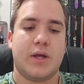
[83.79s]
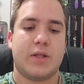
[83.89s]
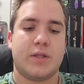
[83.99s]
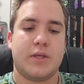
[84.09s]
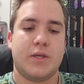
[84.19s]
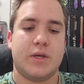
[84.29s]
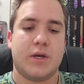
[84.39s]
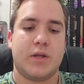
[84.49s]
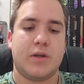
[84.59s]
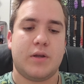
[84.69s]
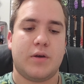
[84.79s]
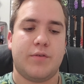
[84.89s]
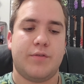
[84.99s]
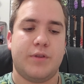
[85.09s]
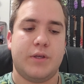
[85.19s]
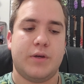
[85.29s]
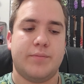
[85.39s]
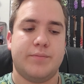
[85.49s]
at the end of the